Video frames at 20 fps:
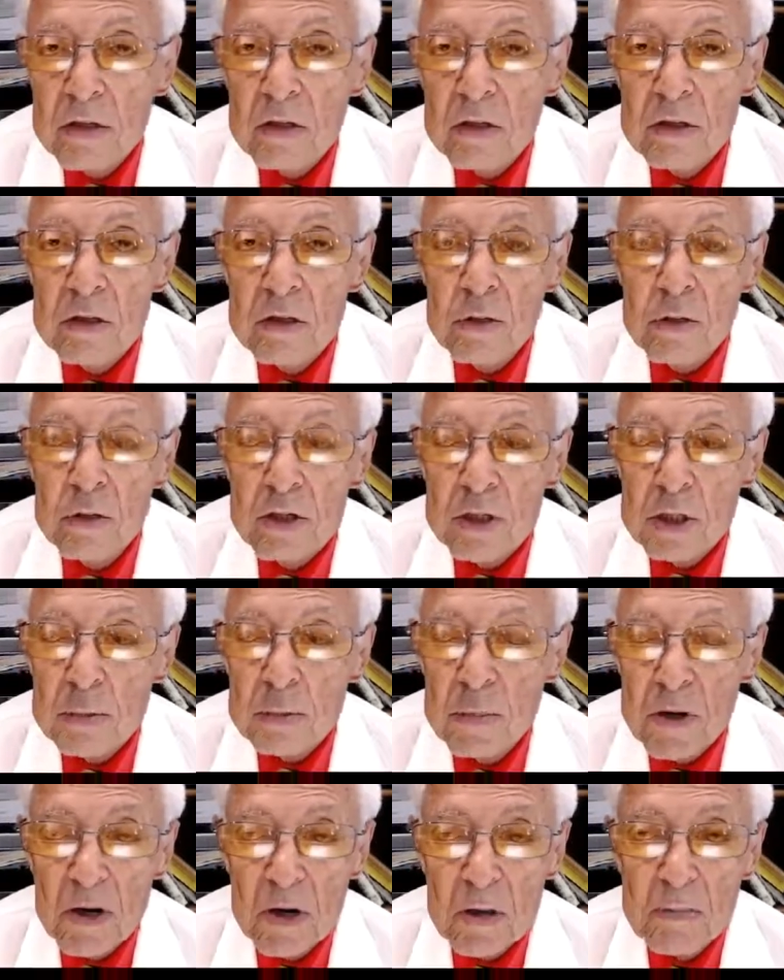you could do
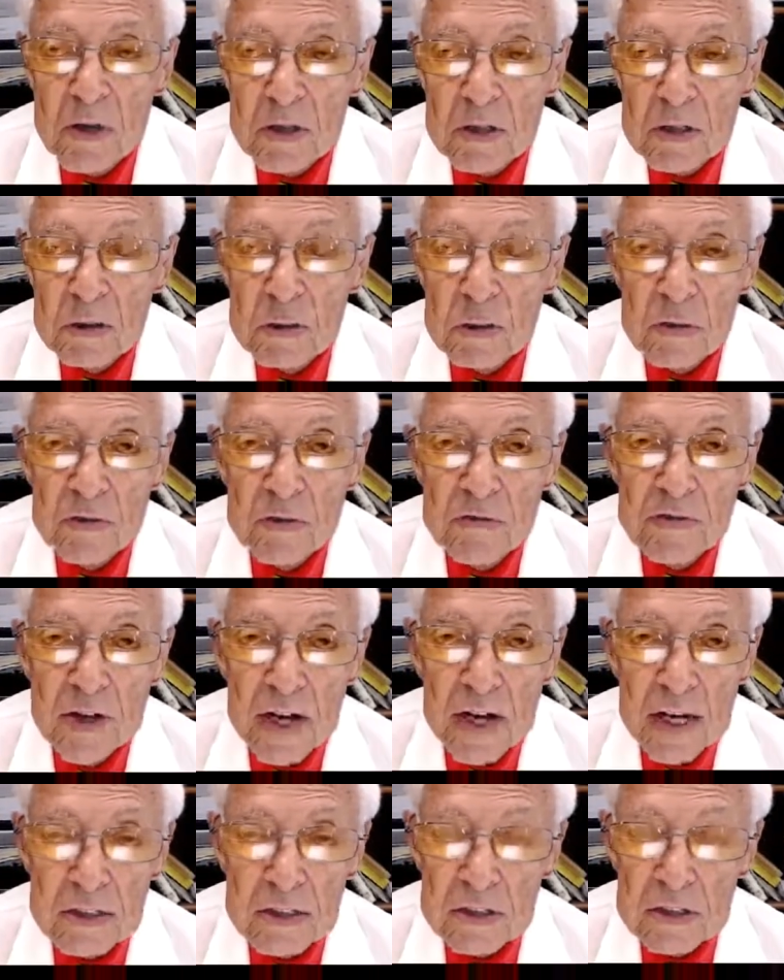experiments with
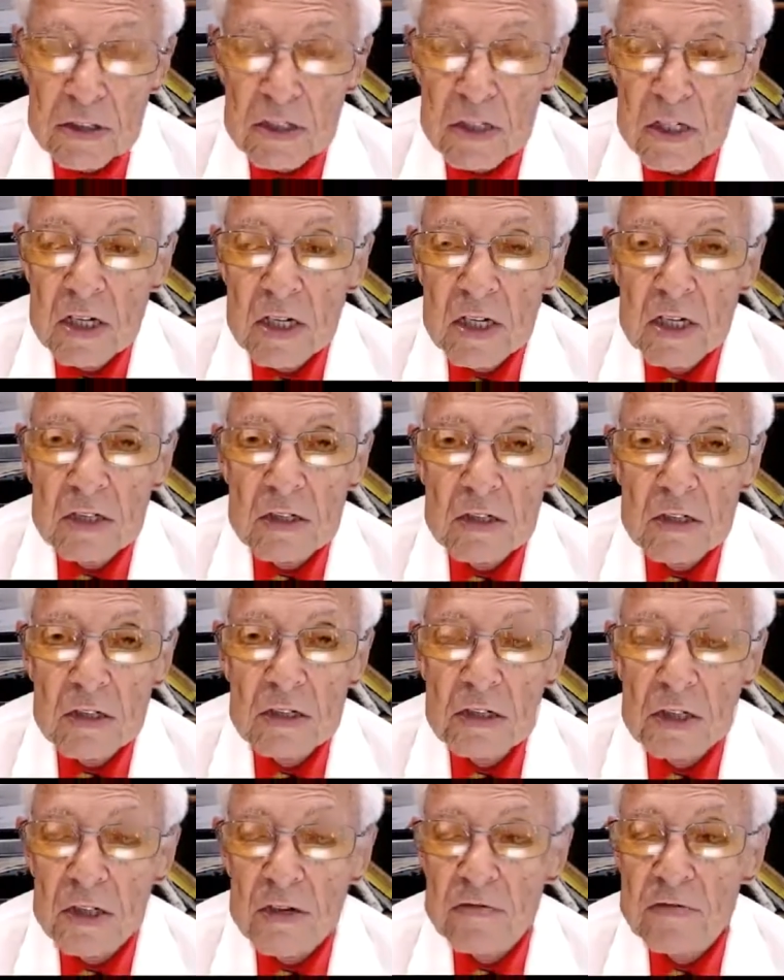fats to
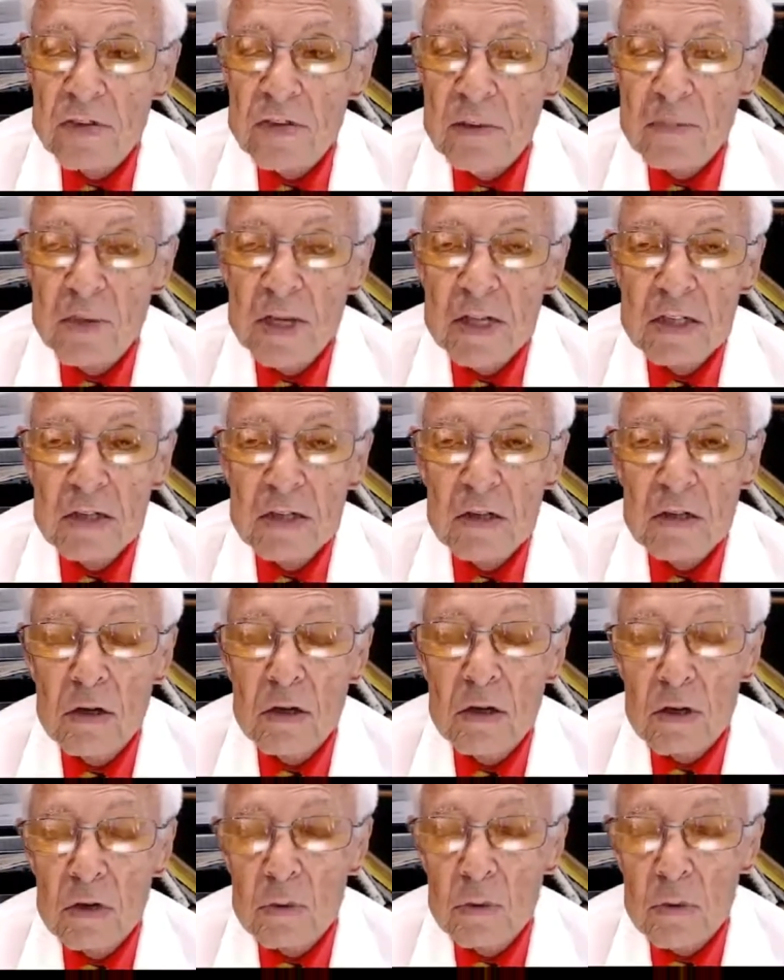see if they make the
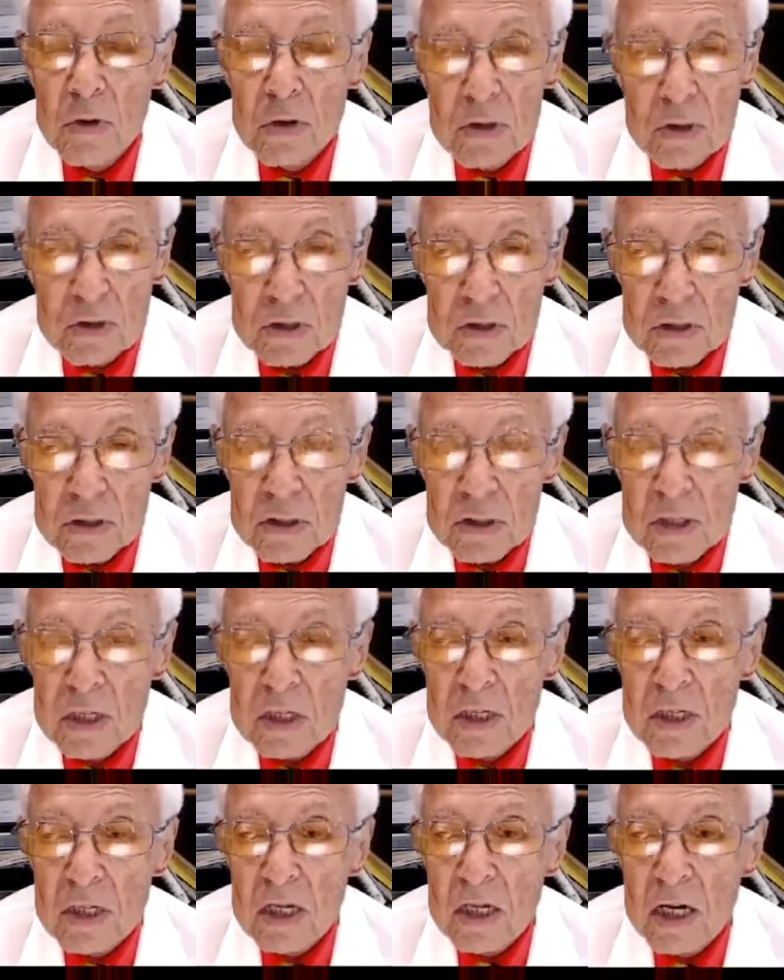GERD worse.
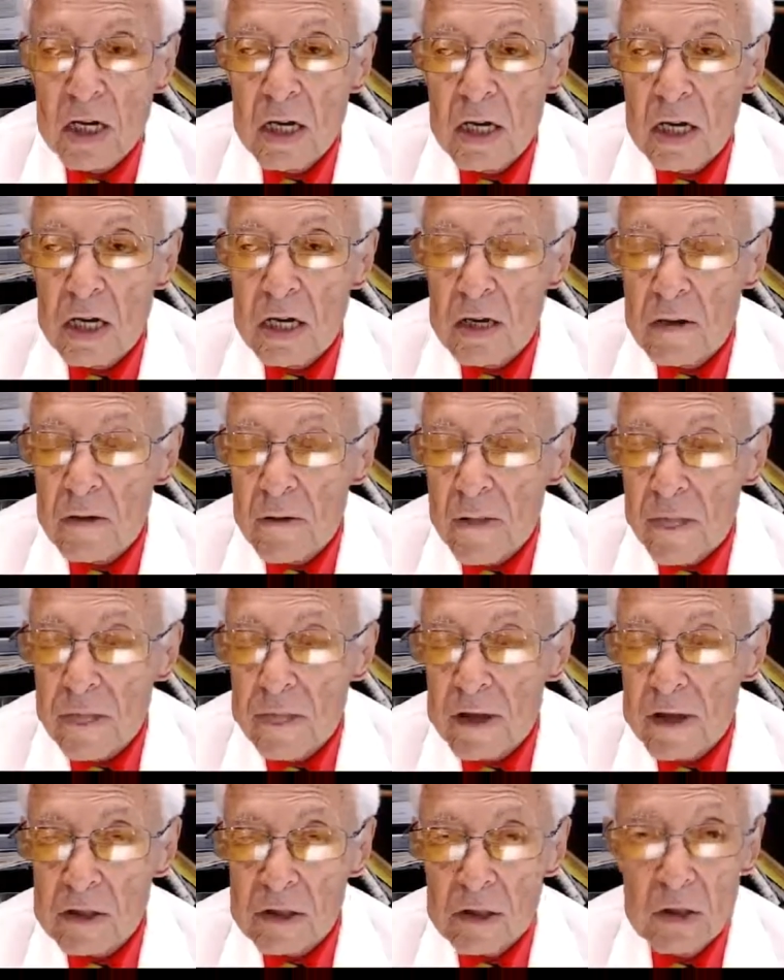
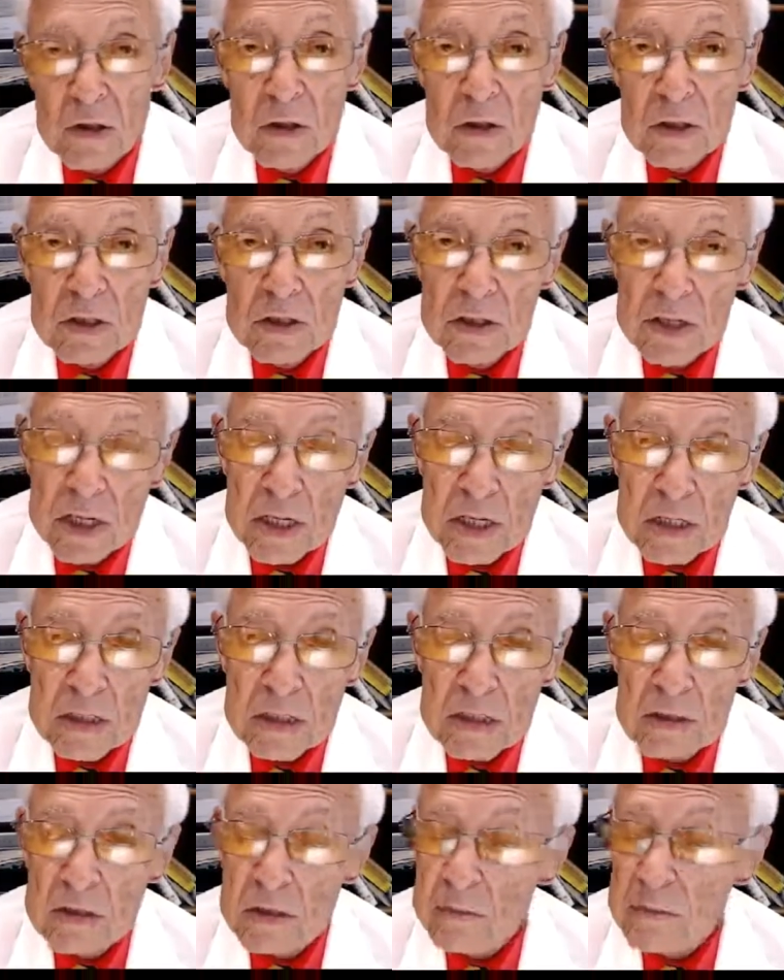There's a good
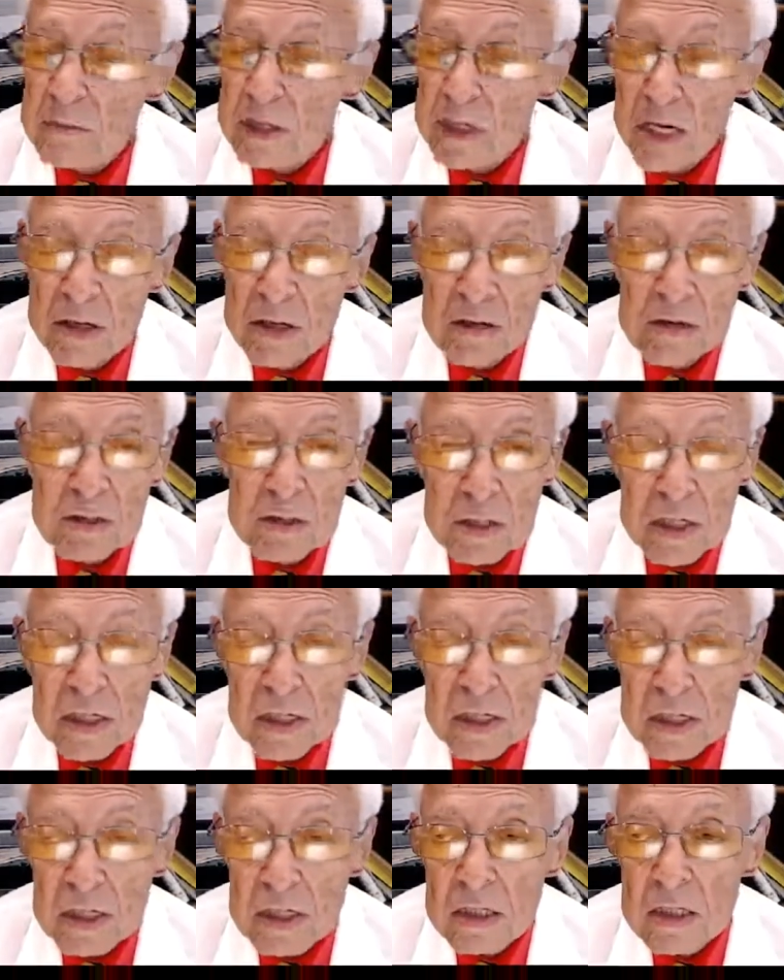chance, I'm not
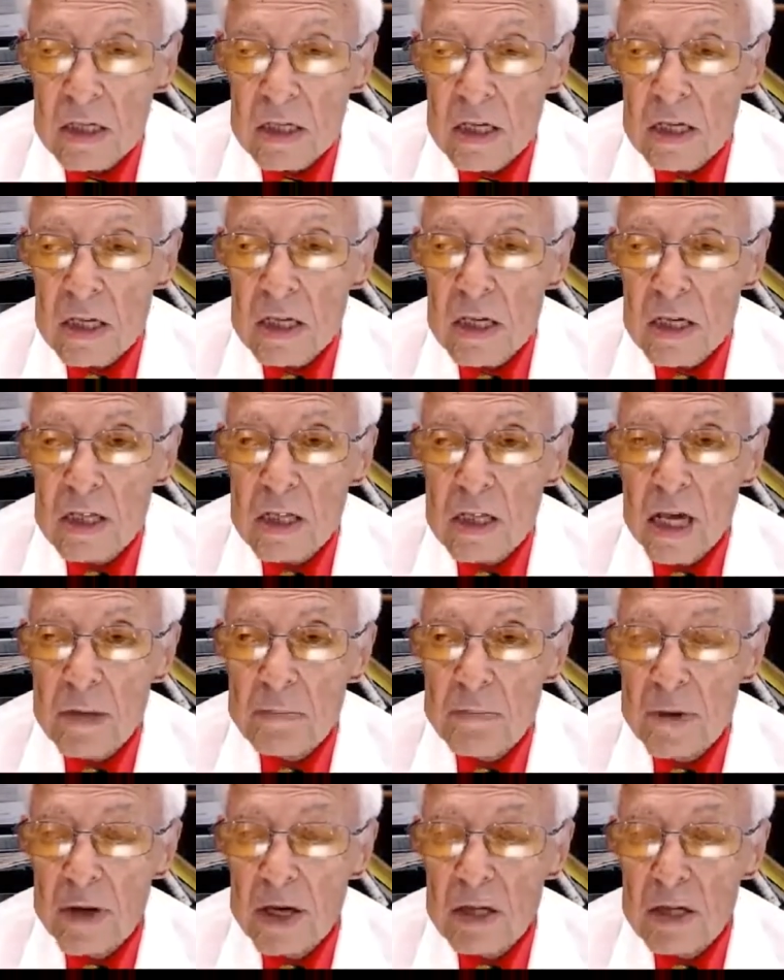guaranteeing it,
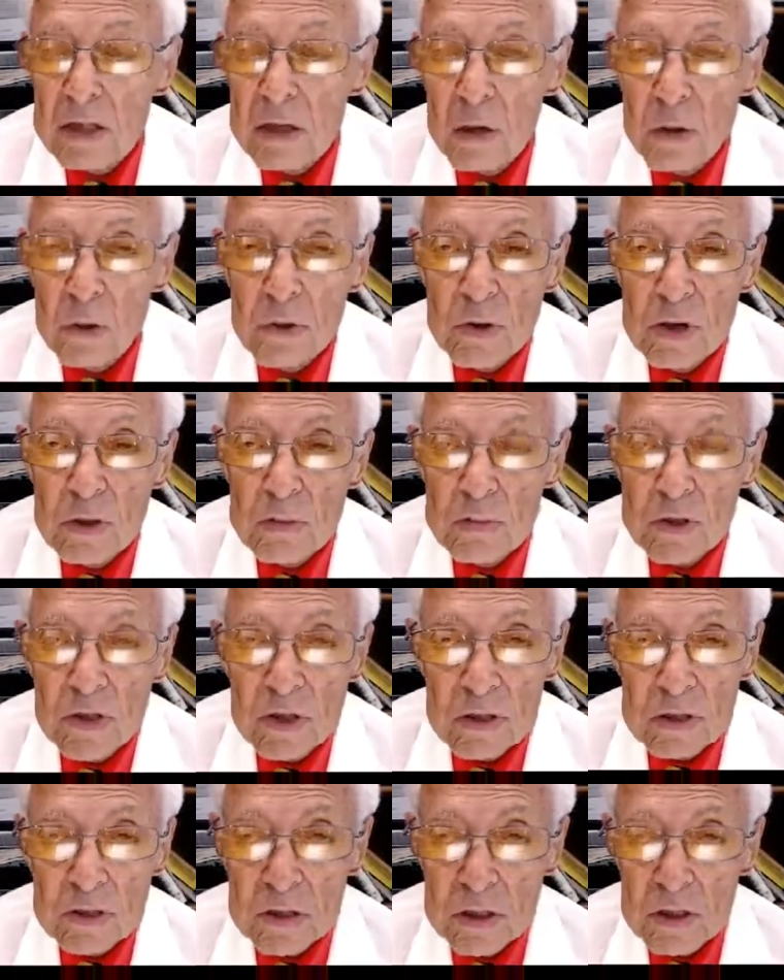that by lowering
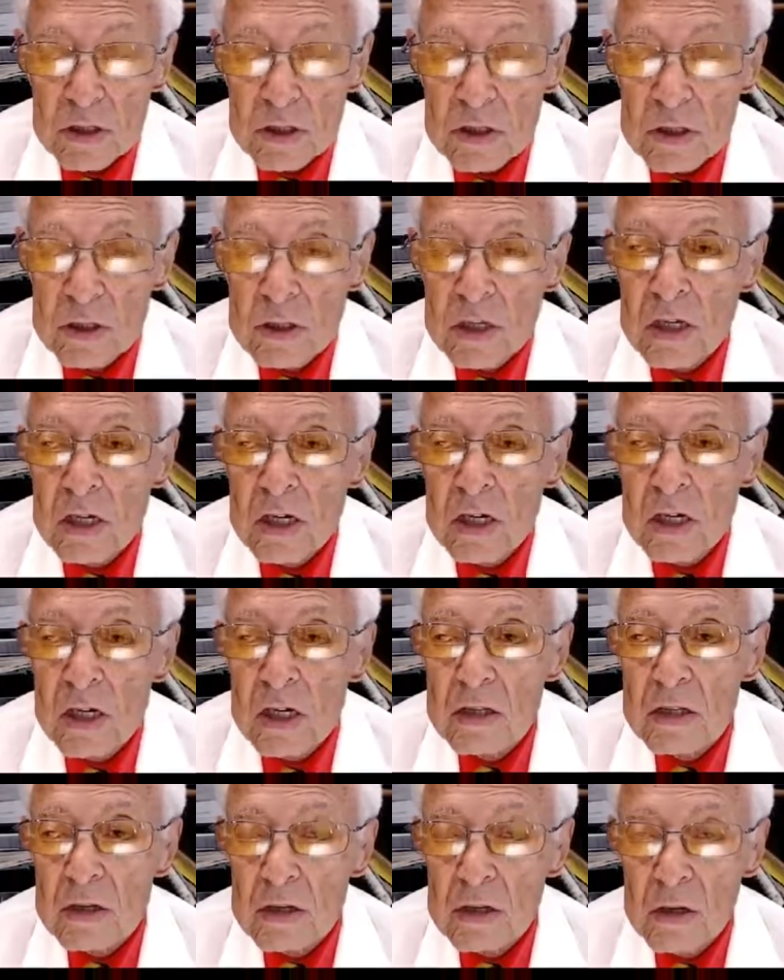blood sugar,
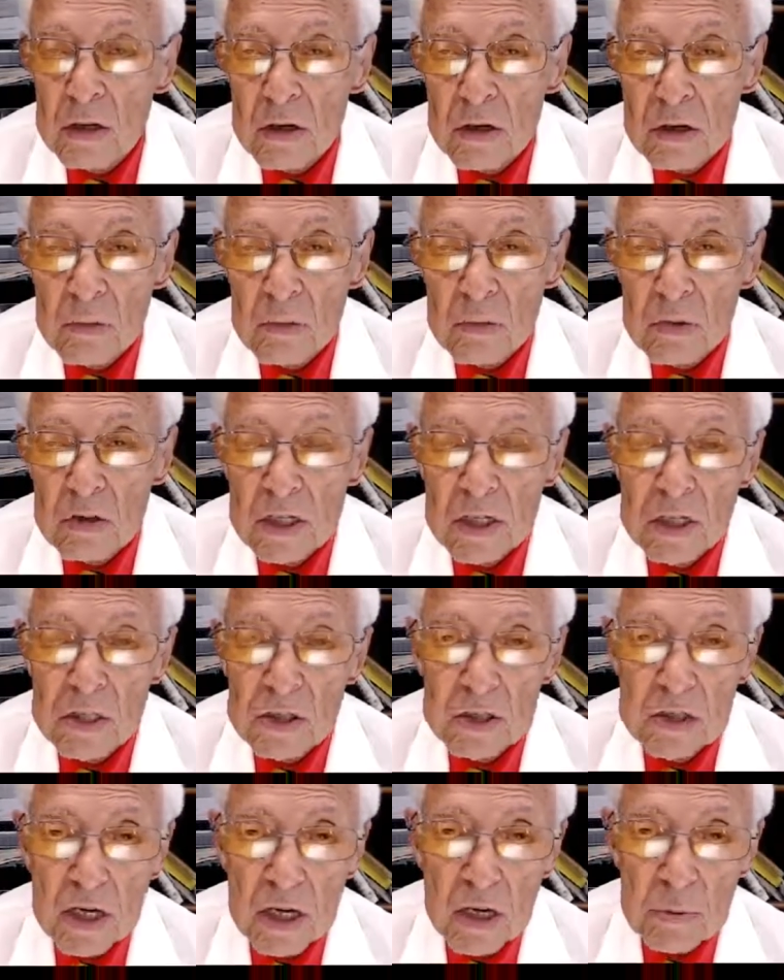the GERD will
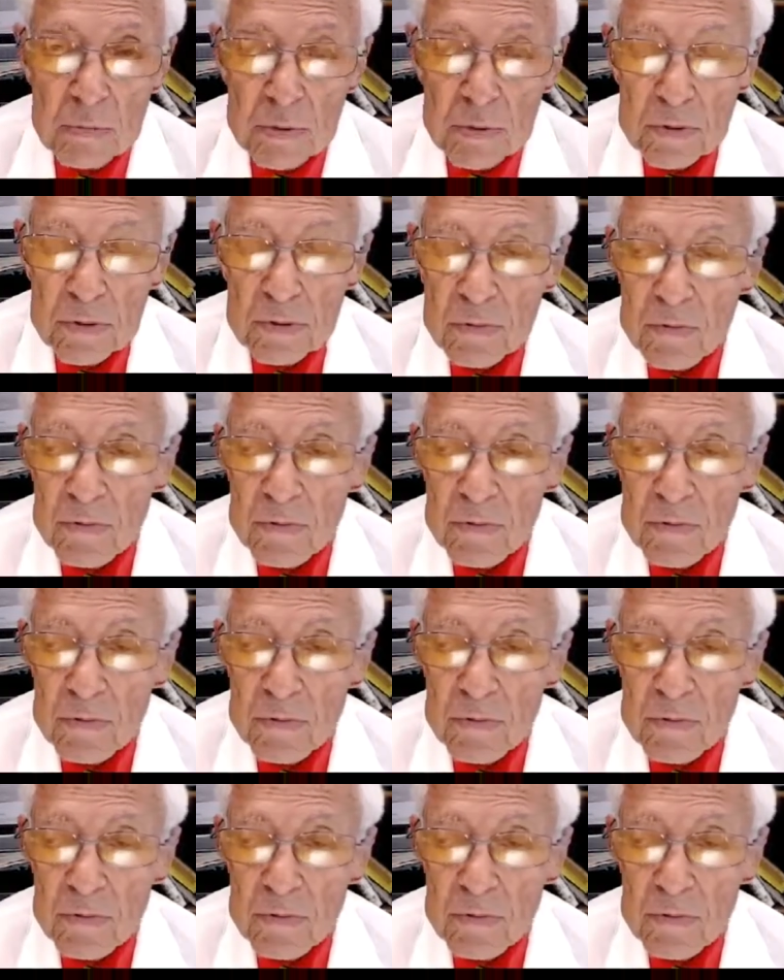ease up.